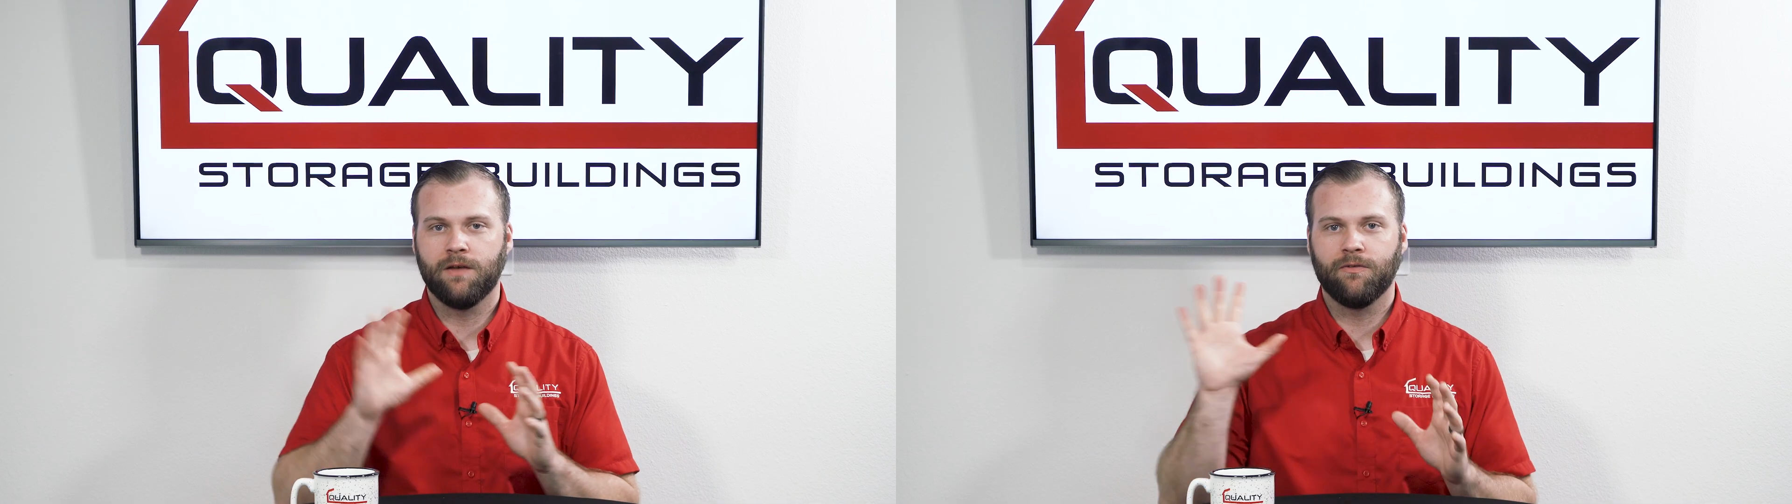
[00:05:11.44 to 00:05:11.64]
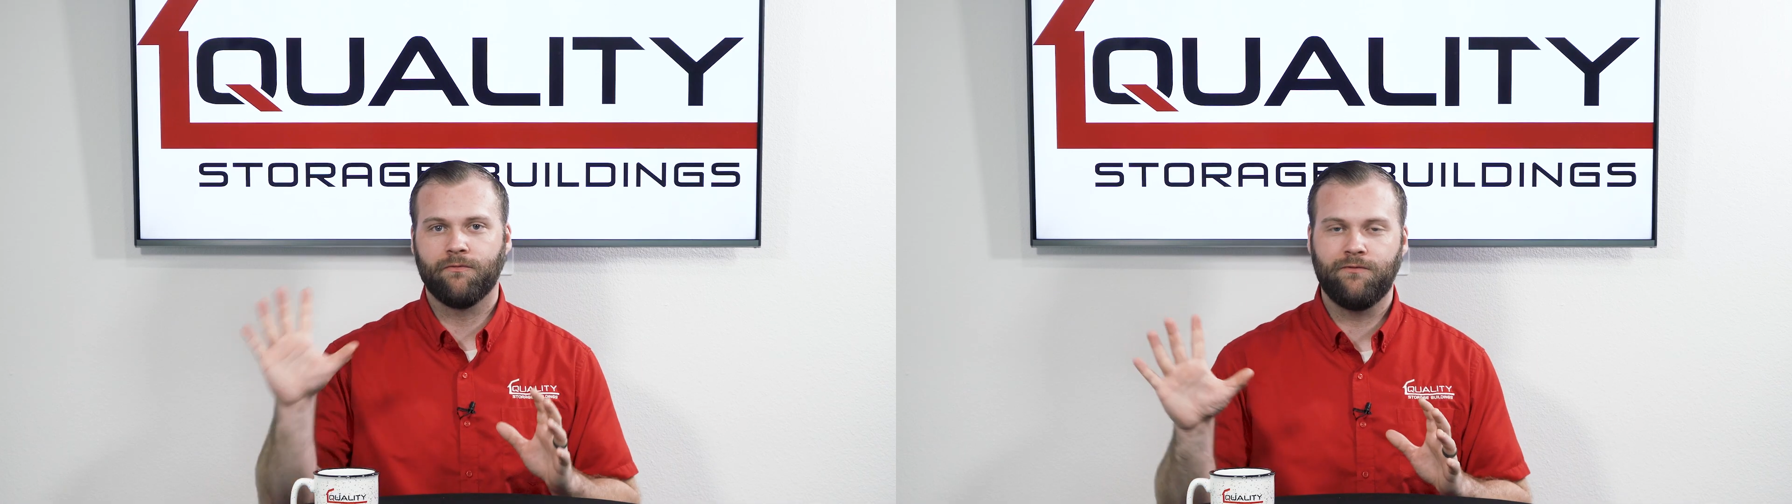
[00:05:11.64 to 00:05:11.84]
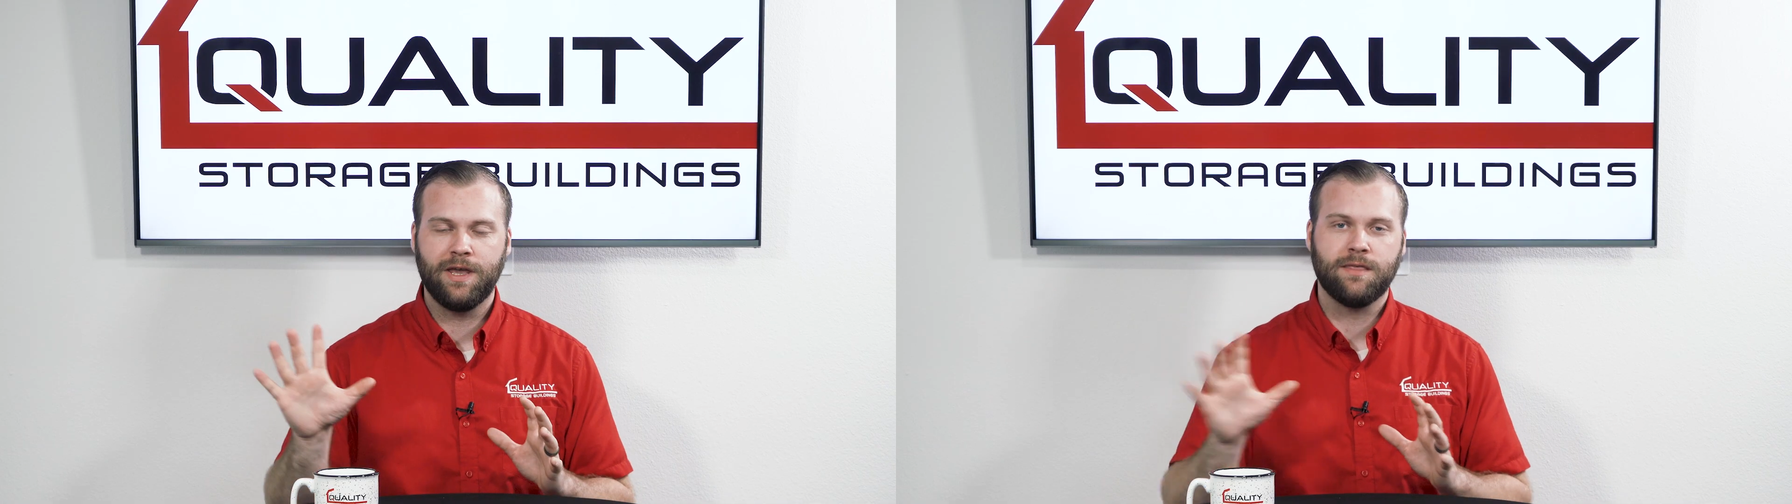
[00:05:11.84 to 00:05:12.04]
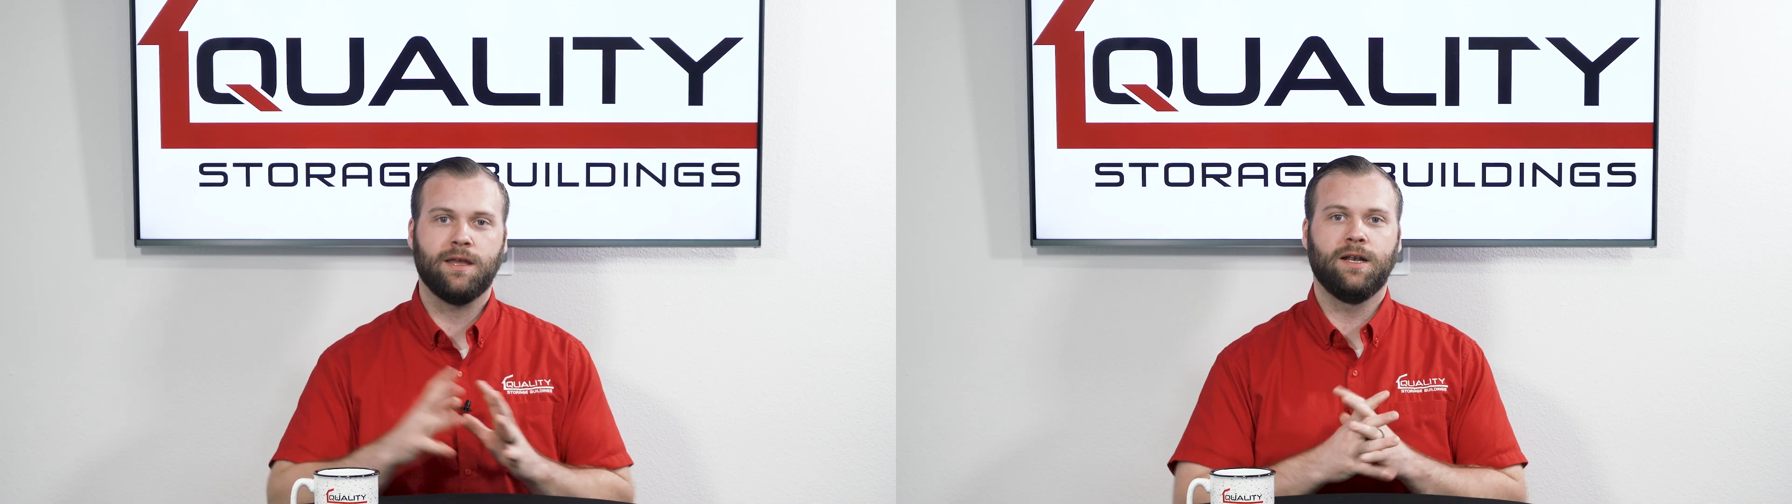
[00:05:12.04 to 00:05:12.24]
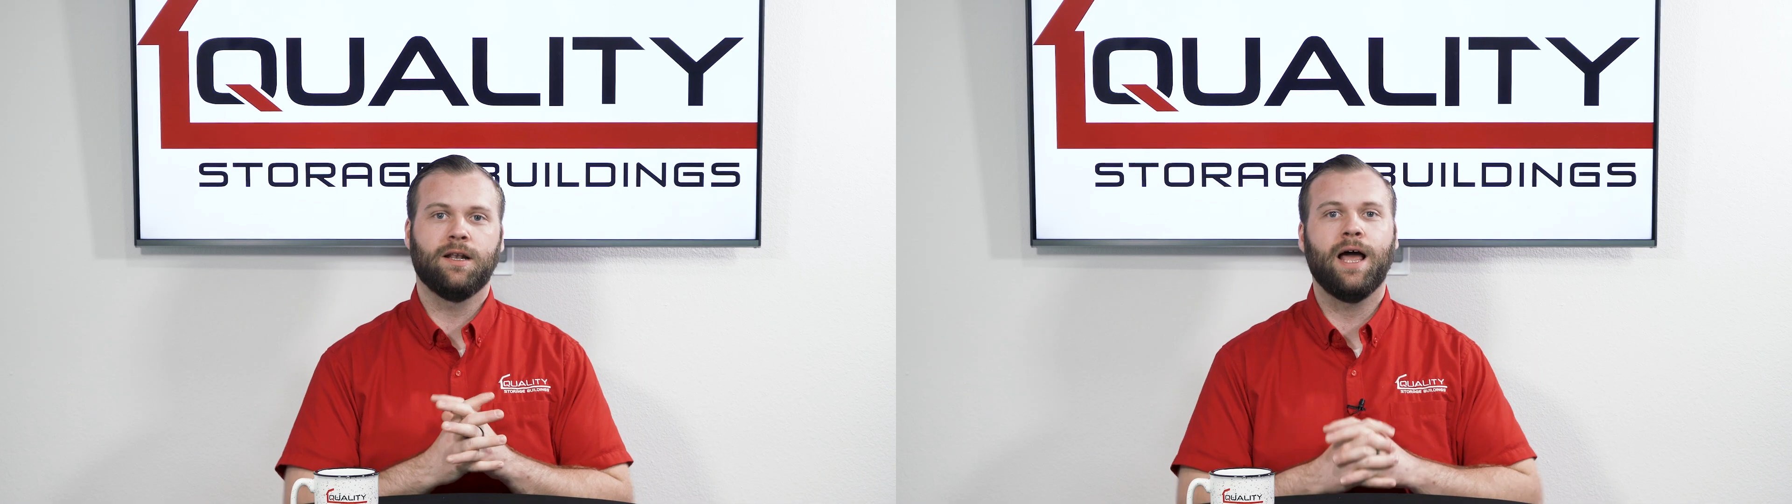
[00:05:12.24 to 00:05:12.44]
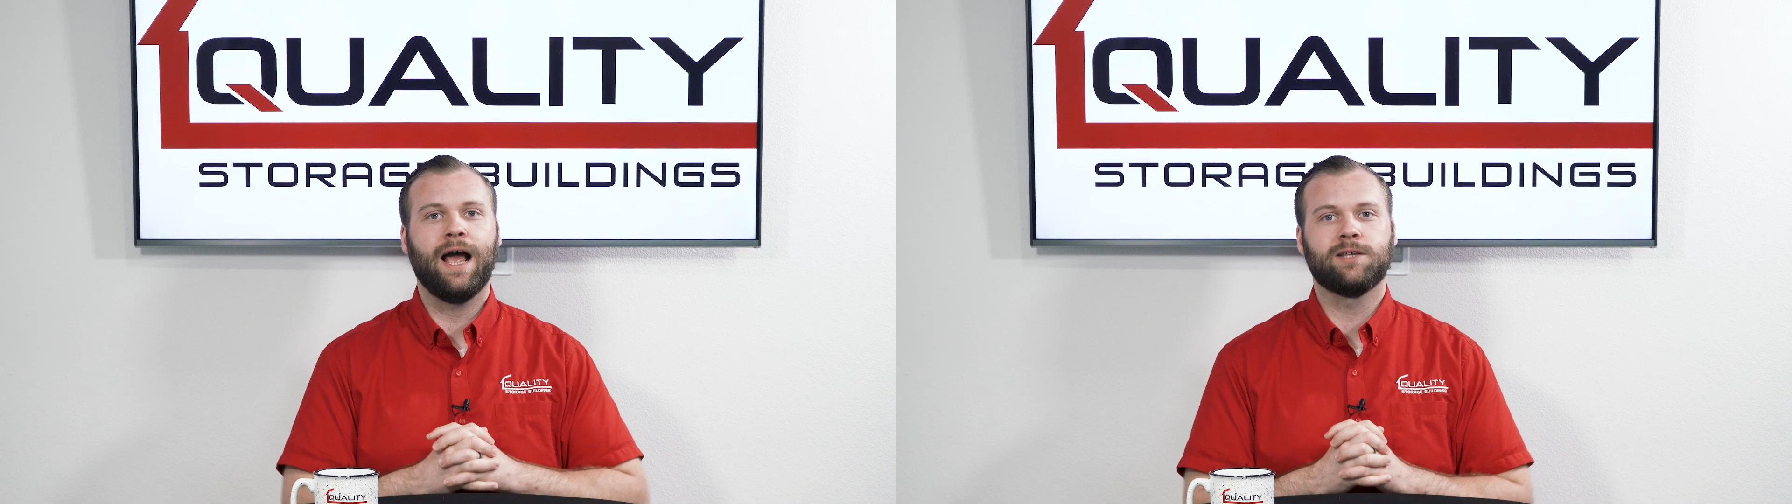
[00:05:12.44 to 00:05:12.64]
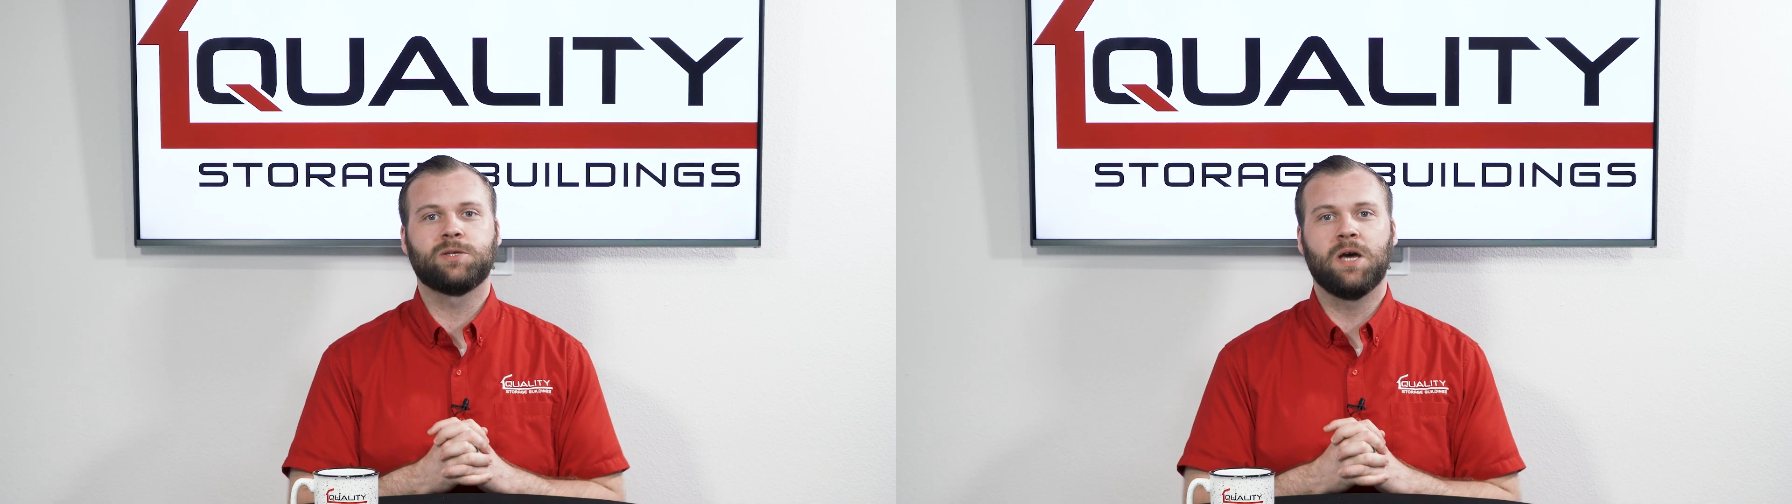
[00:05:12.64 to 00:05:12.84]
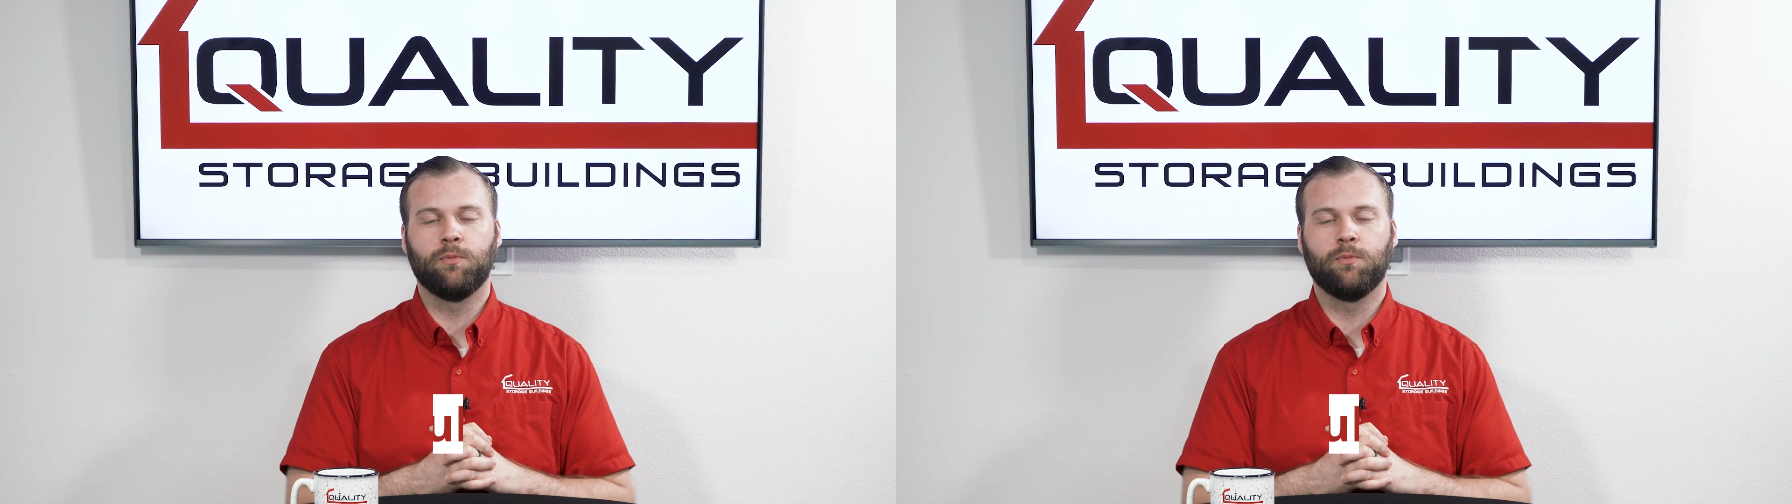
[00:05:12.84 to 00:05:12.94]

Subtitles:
The fifth and the last